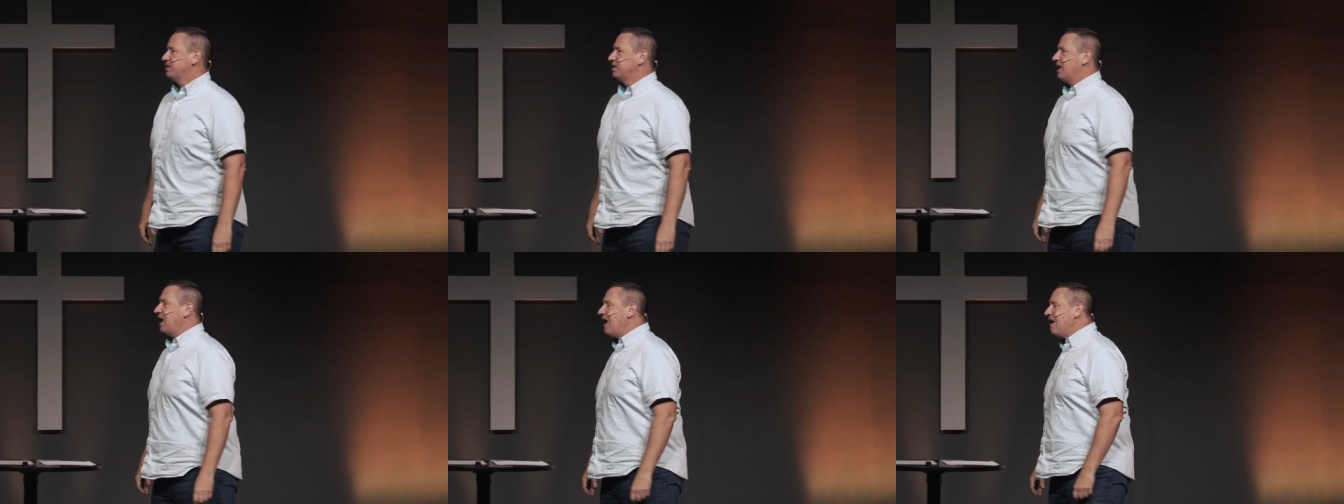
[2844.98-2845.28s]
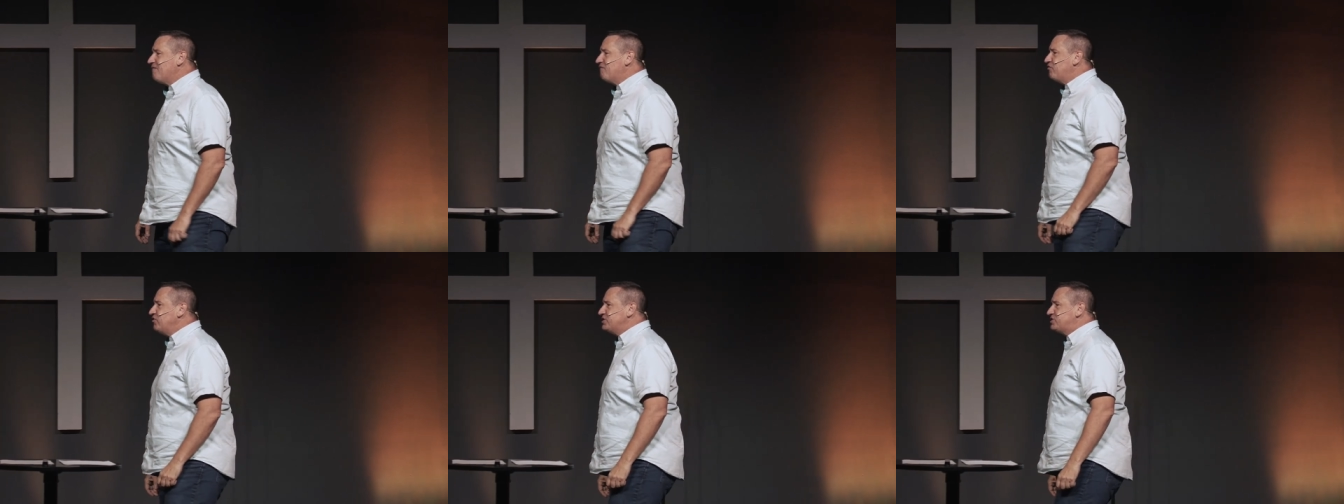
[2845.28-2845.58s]

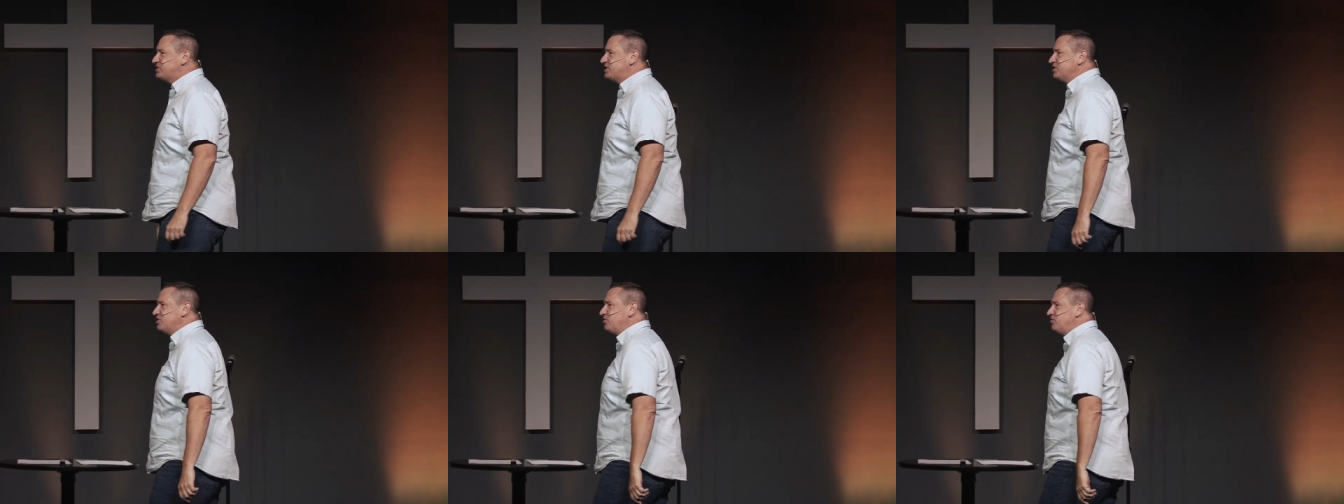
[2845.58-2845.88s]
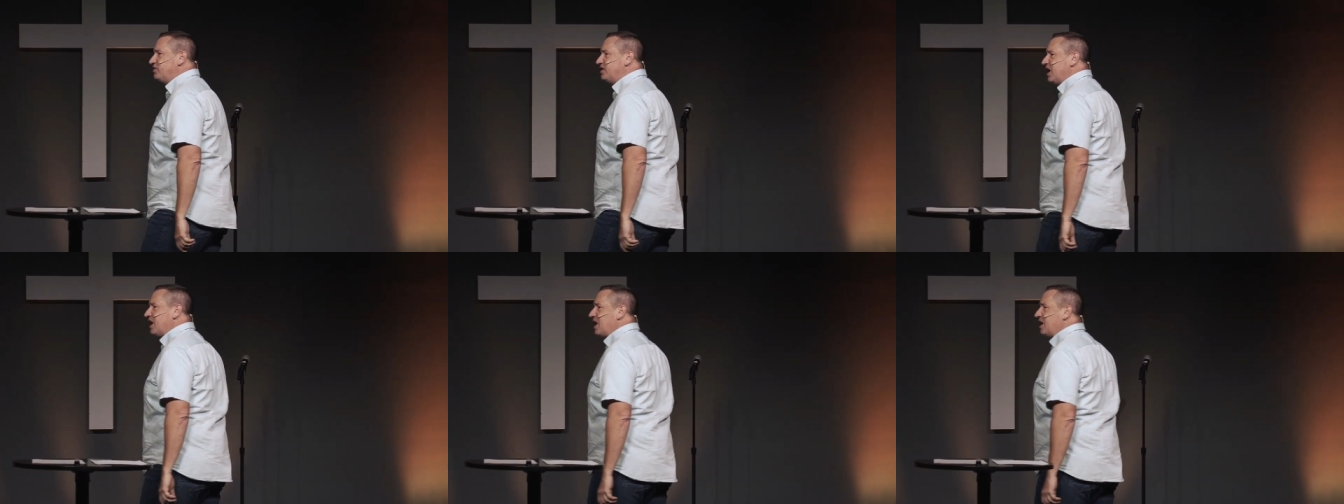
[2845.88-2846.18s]
Every single
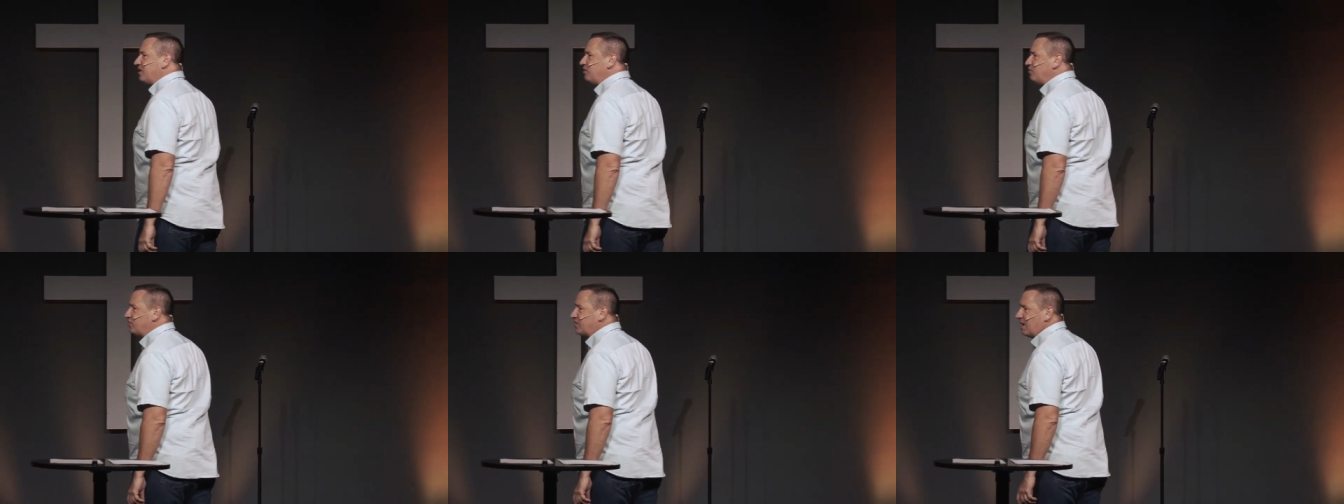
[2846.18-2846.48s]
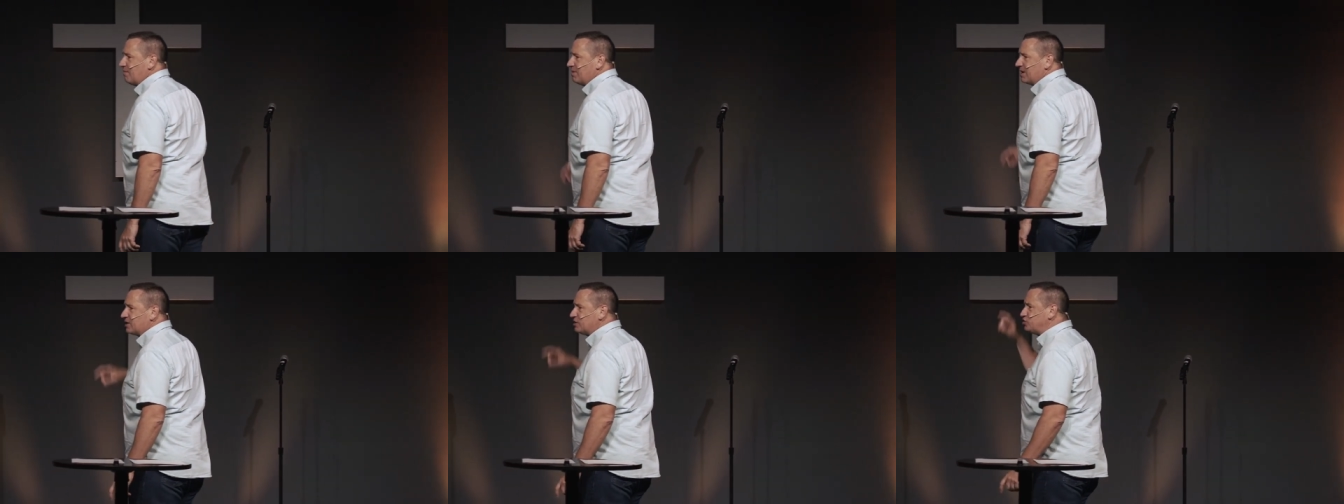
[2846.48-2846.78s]
day, you say, I
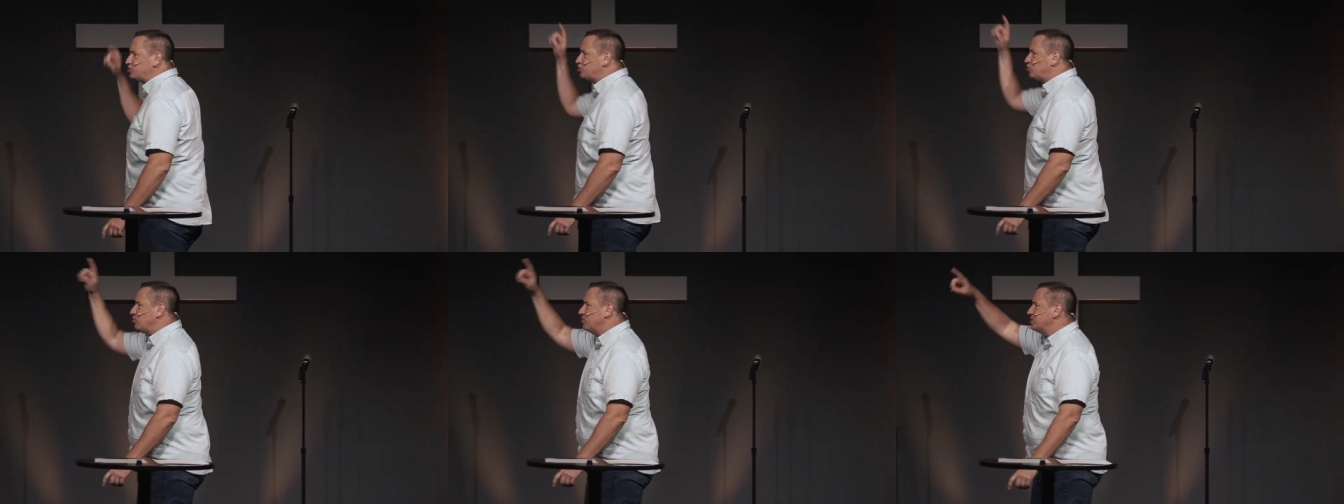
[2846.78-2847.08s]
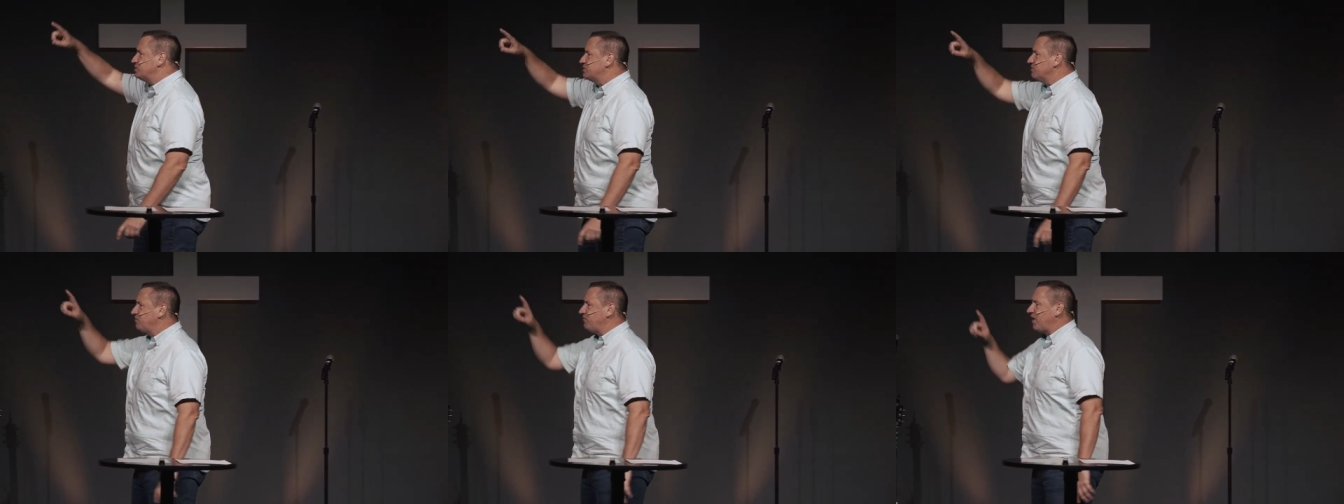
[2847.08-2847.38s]
make a choice
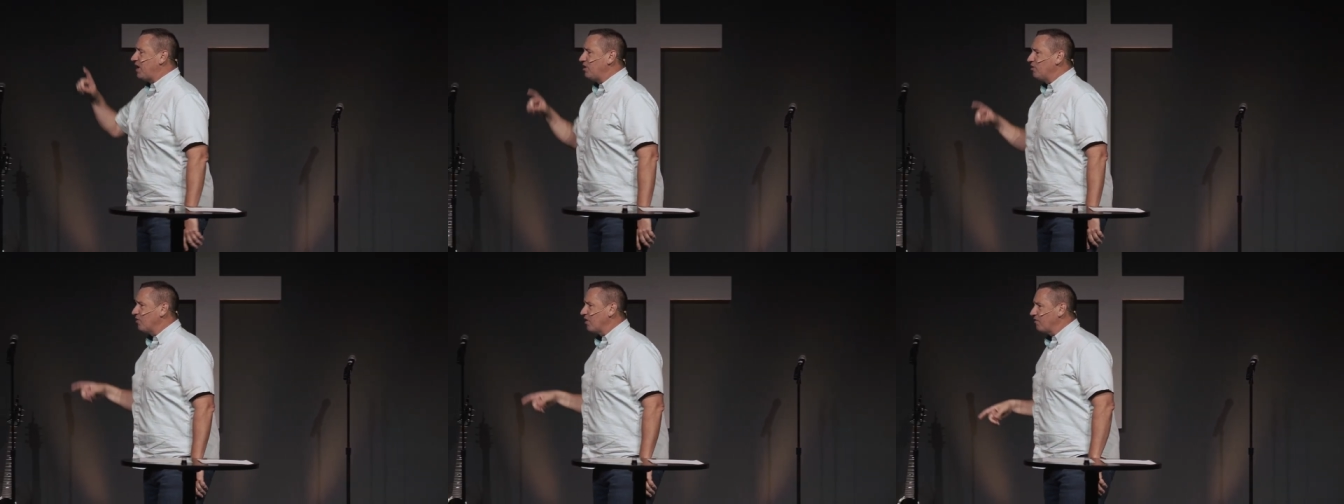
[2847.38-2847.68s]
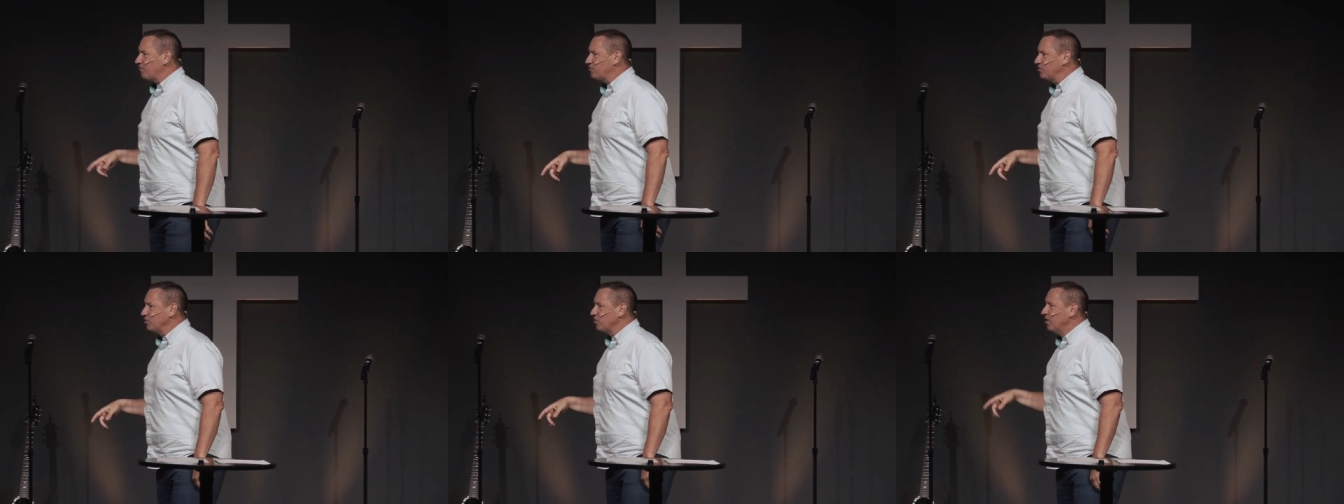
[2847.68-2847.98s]
to follow
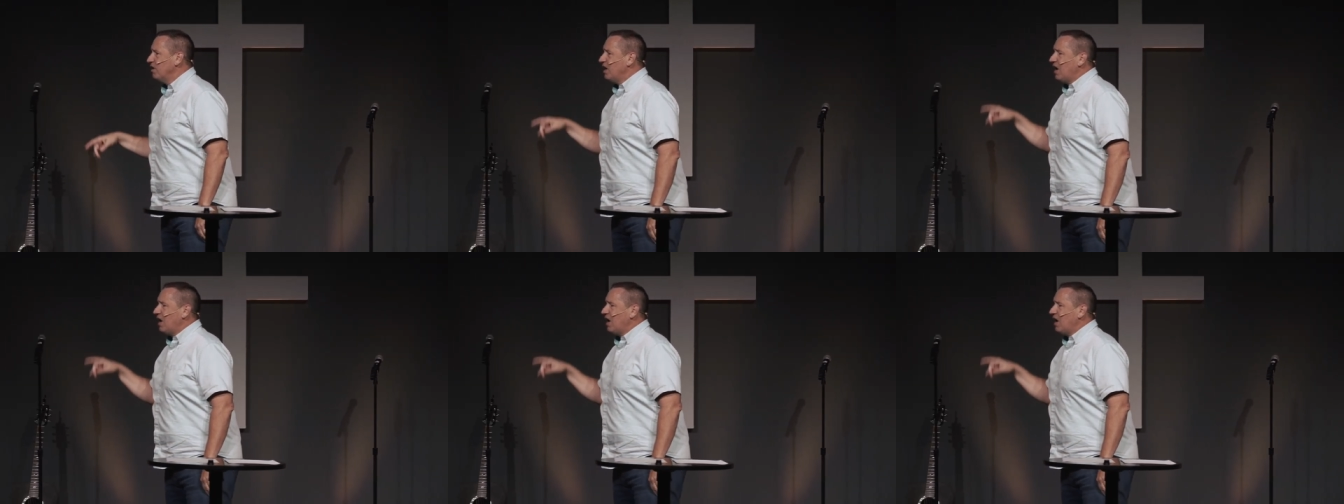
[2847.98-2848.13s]
after you.